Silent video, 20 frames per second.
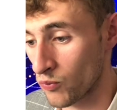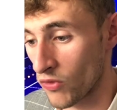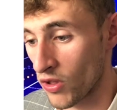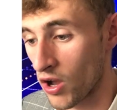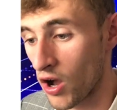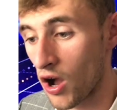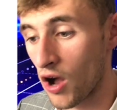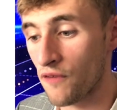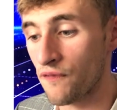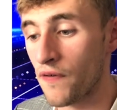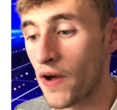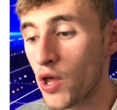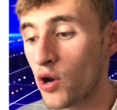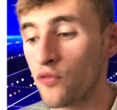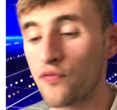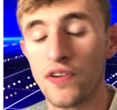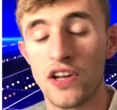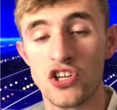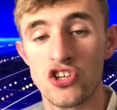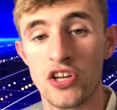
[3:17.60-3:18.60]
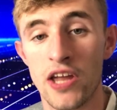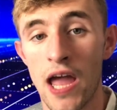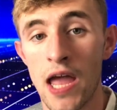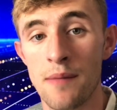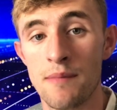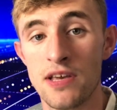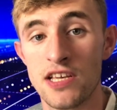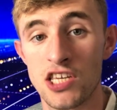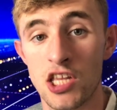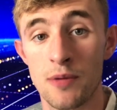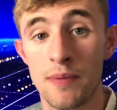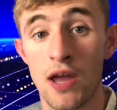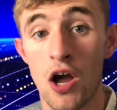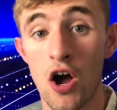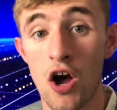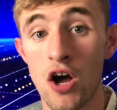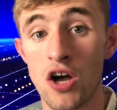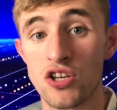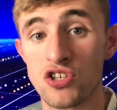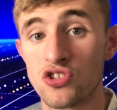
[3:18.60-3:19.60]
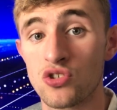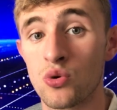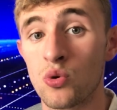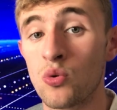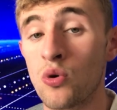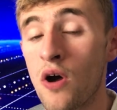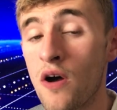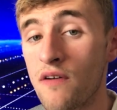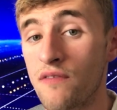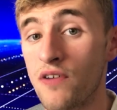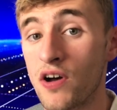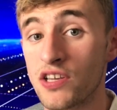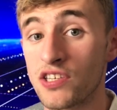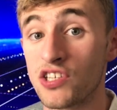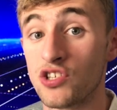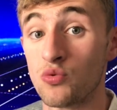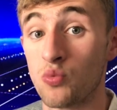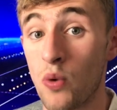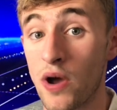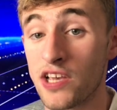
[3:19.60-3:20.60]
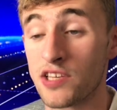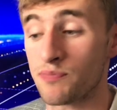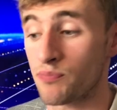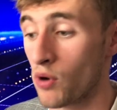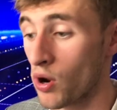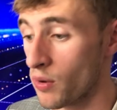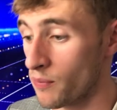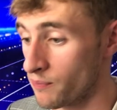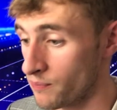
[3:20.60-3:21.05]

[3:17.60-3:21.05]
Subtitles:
Our final feature game is going to be Arsenal versus West Brom.